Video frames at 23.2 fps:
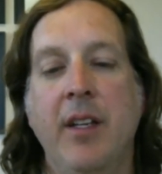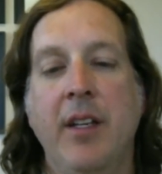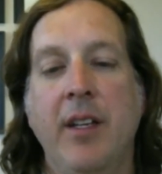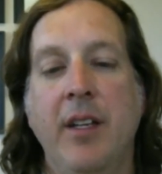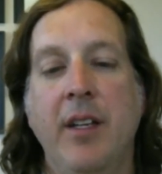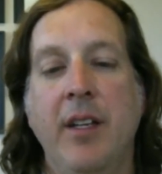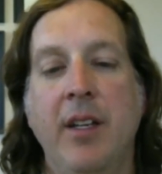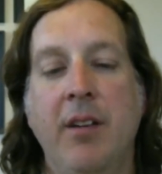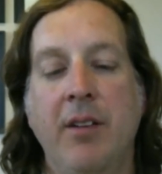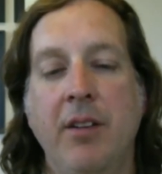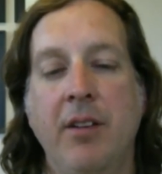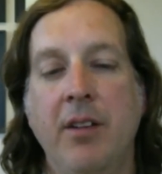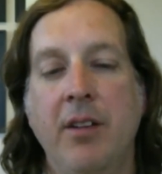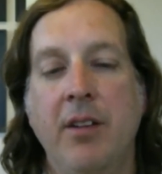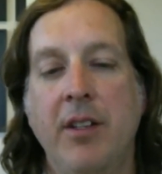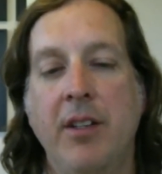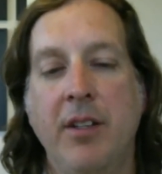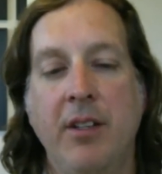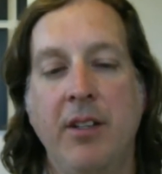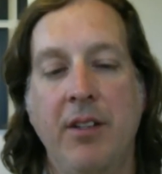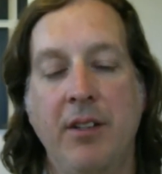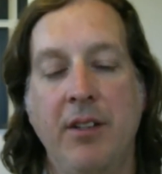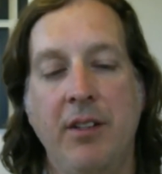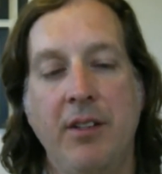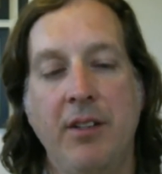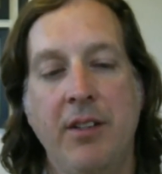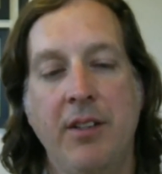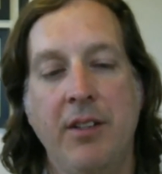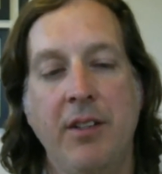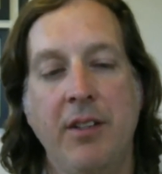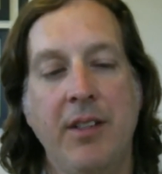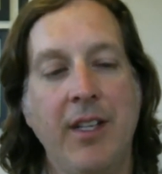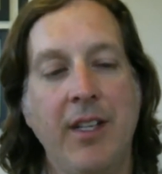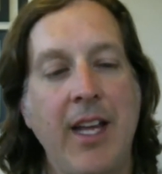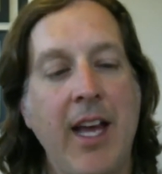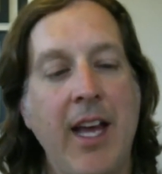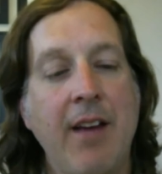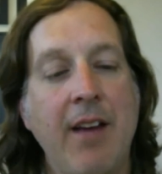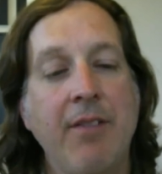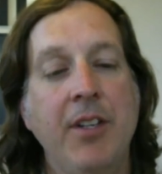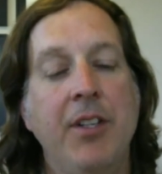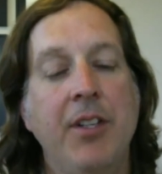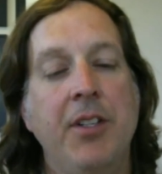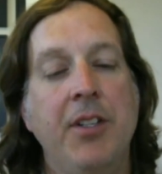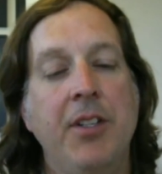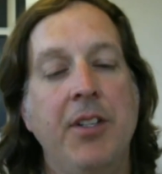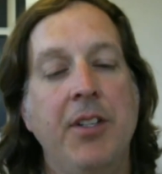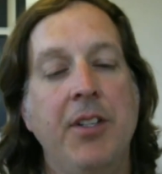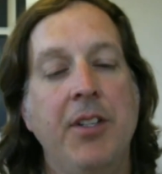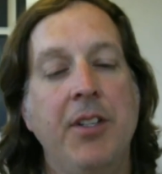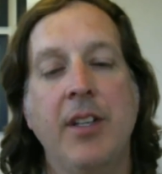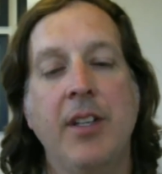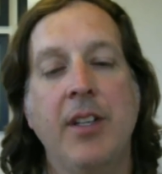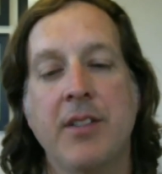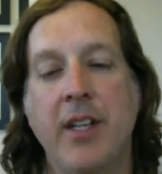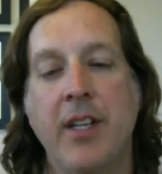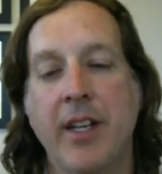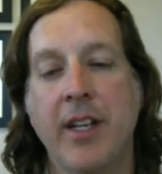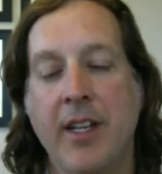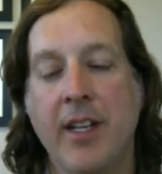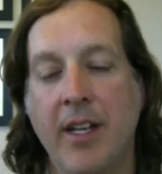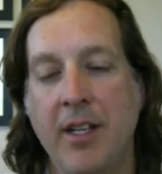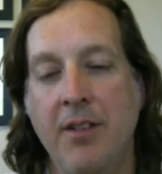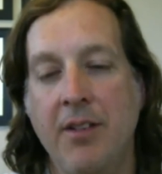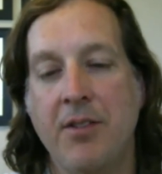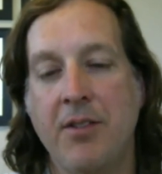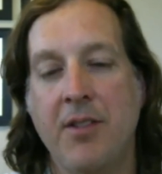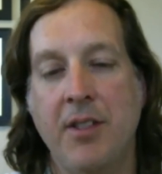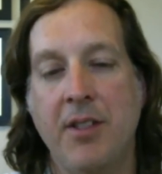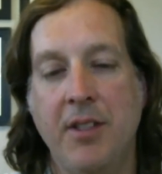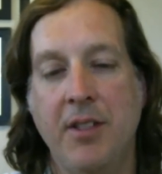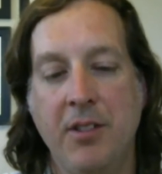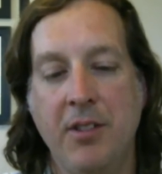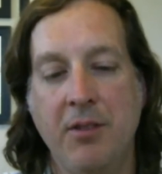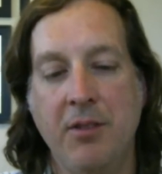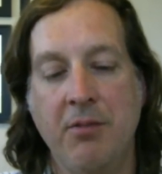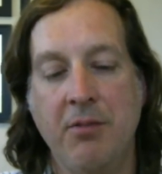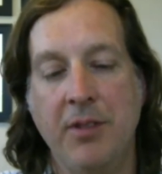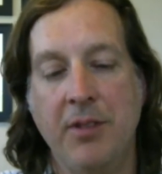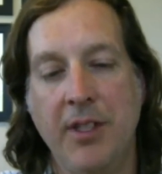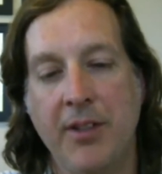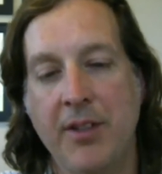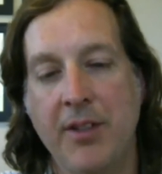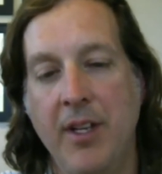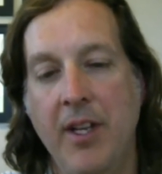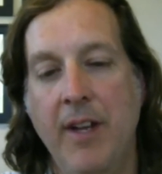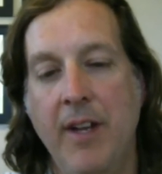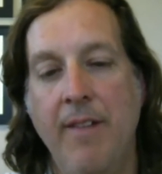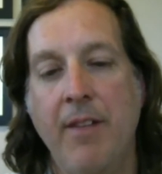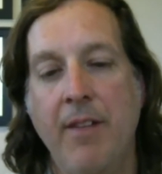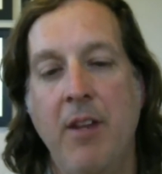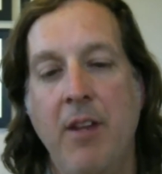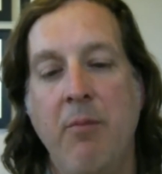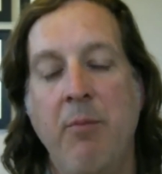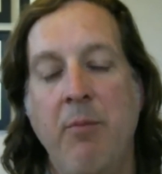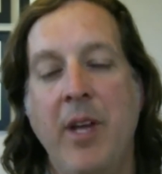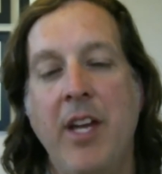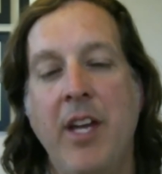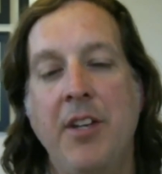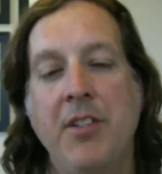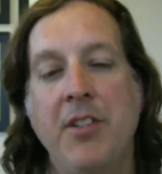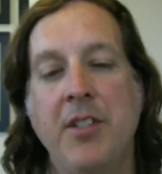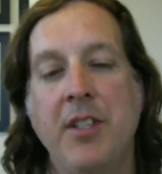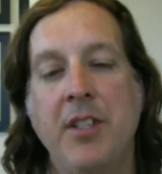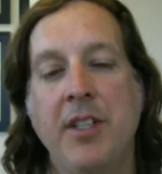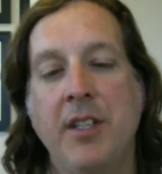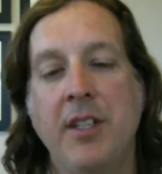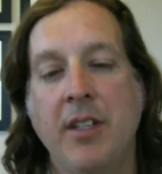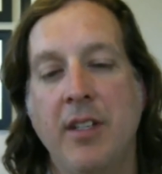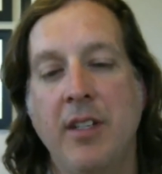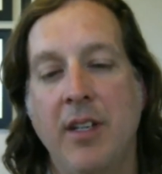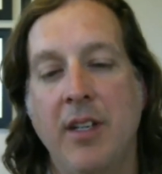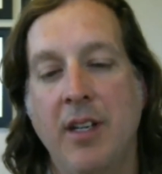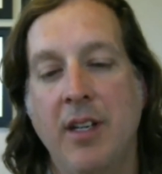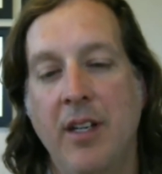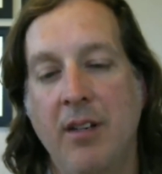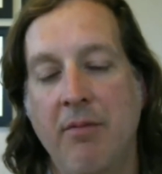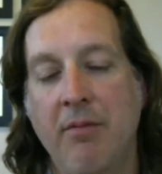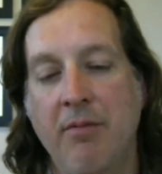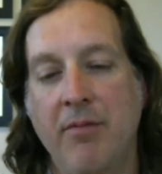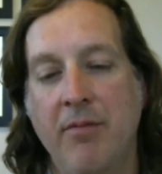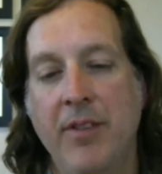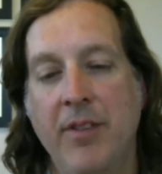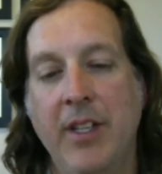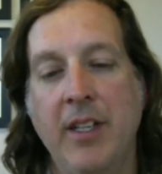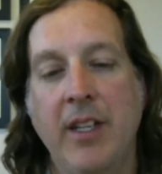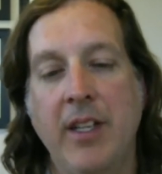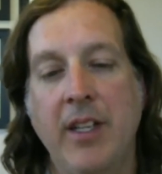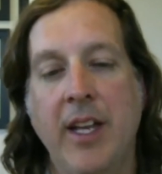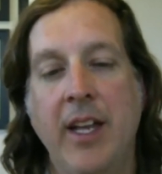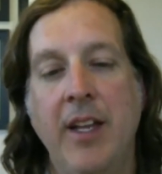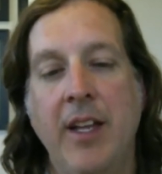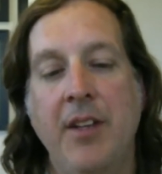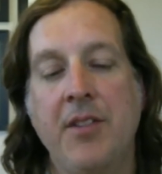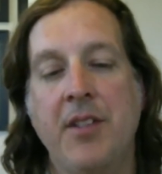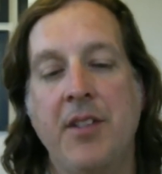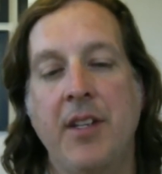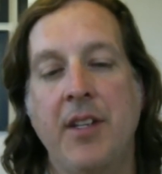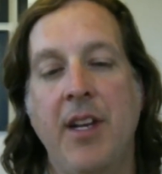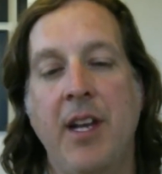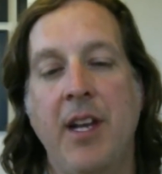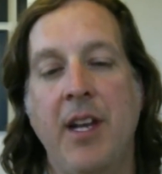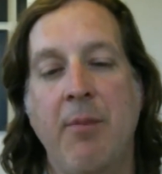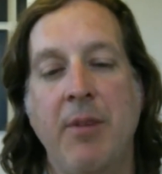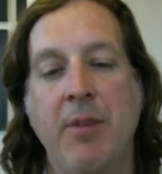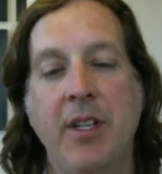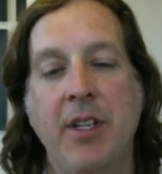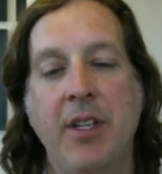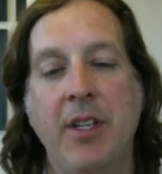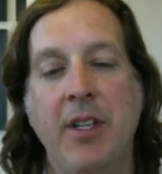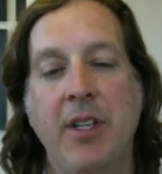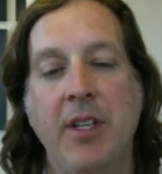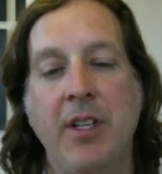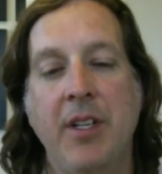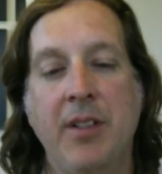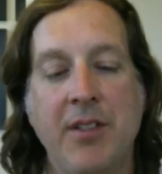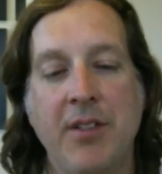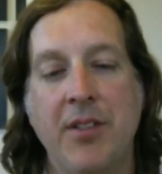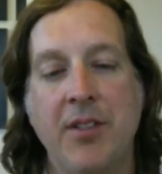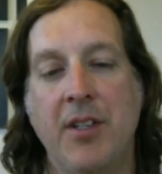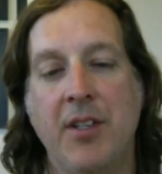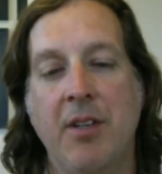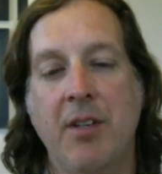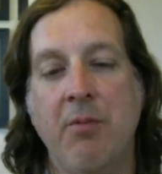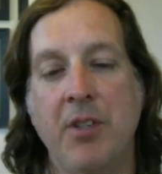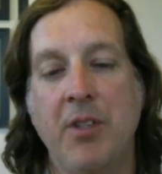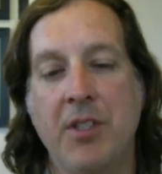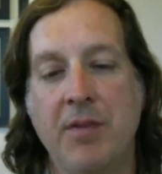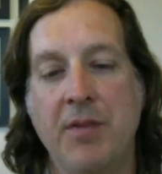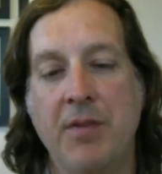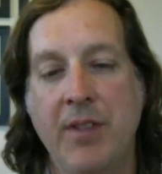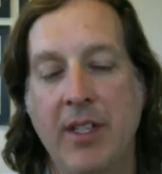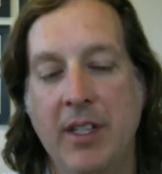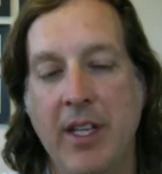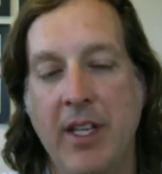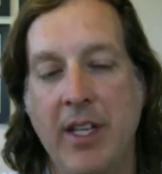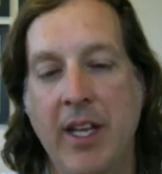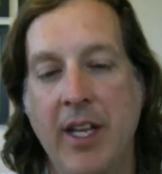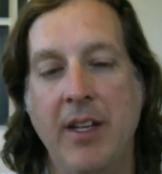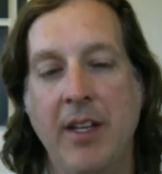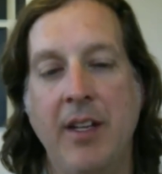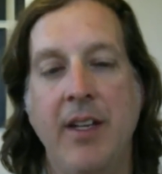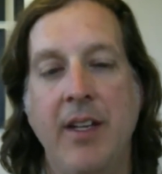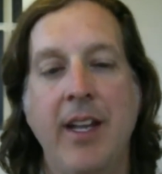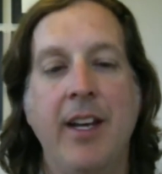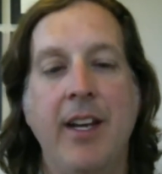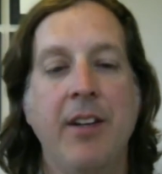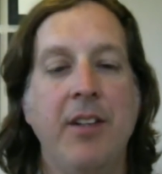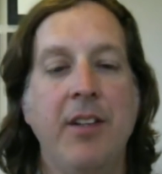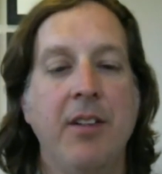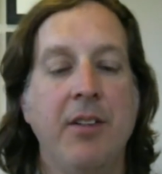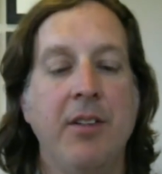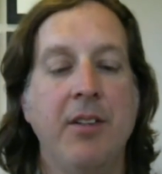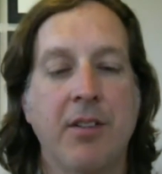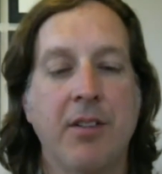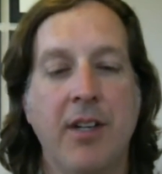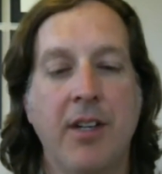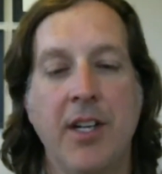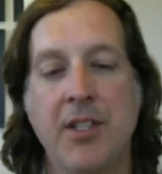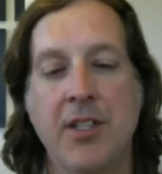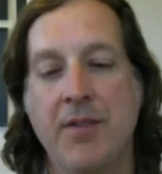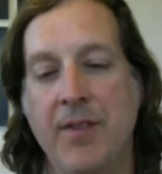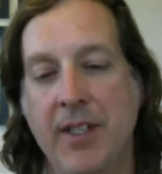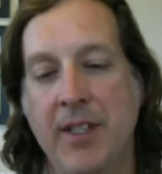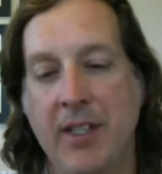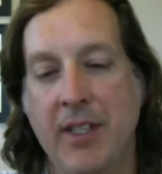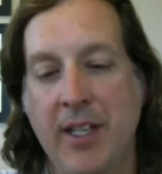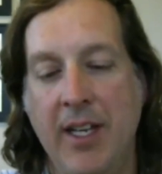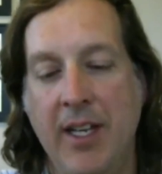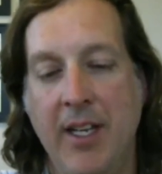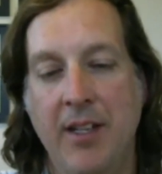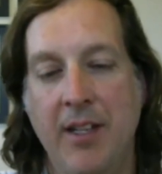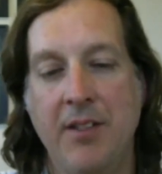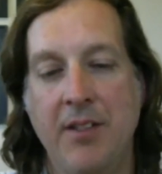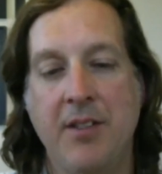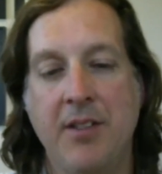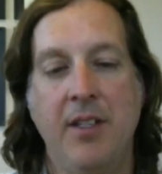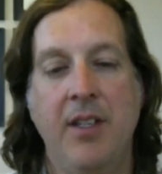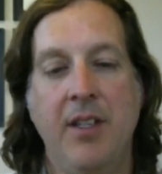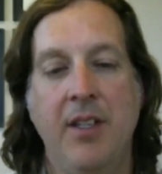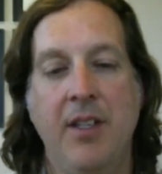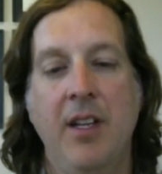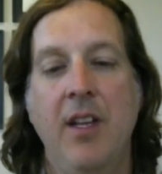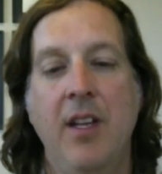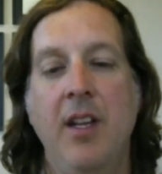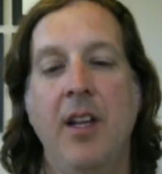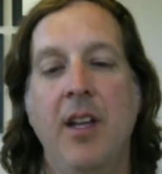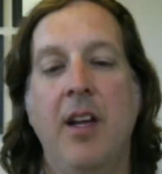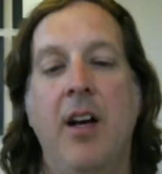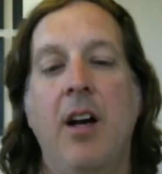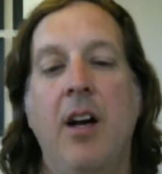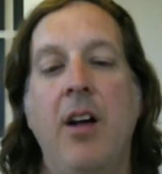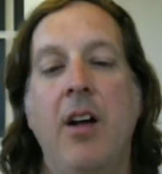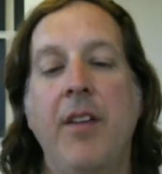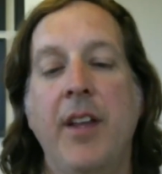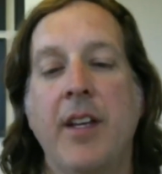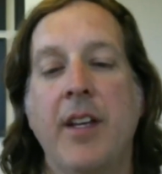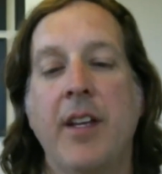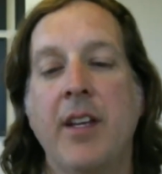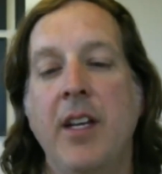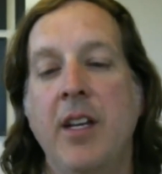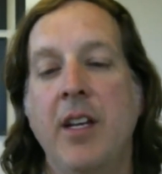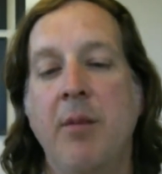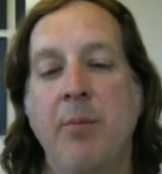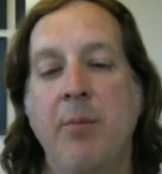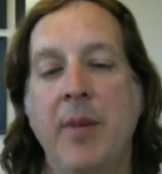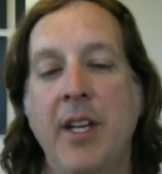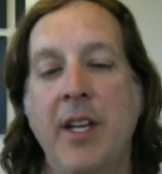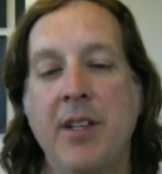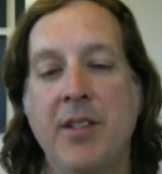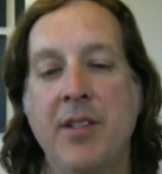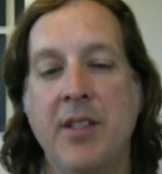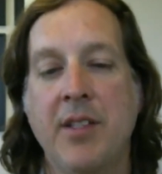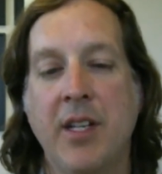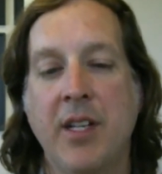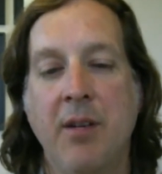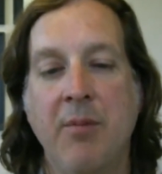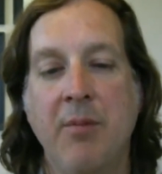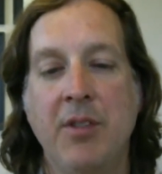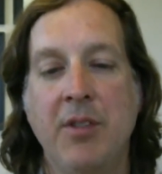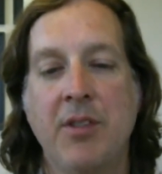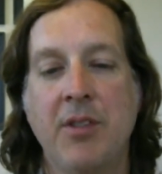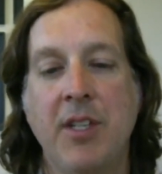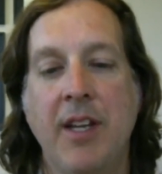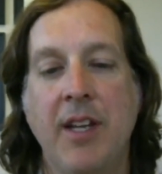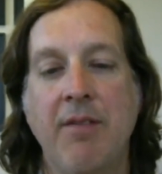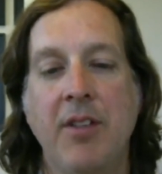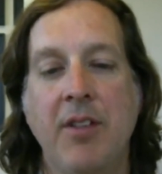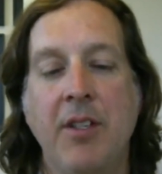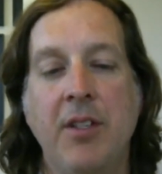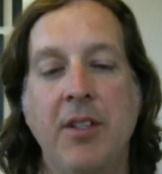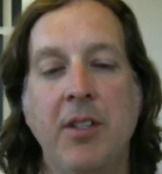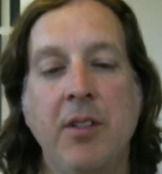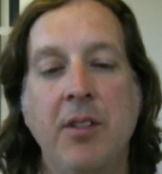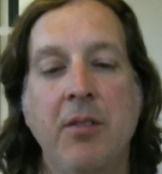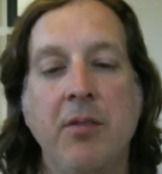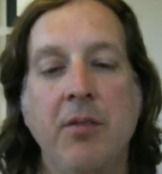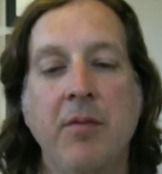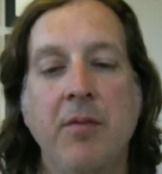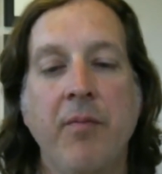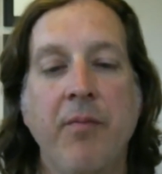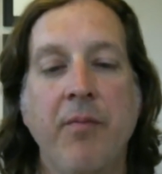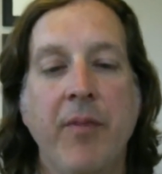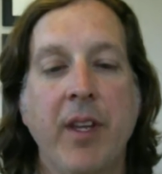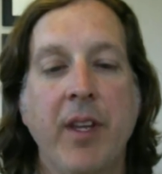Having to do things like I used to do with managing VLANs and how many devices are on which VLAN and how do you cross VLANs and all that kind of mess that I'm used to having to do,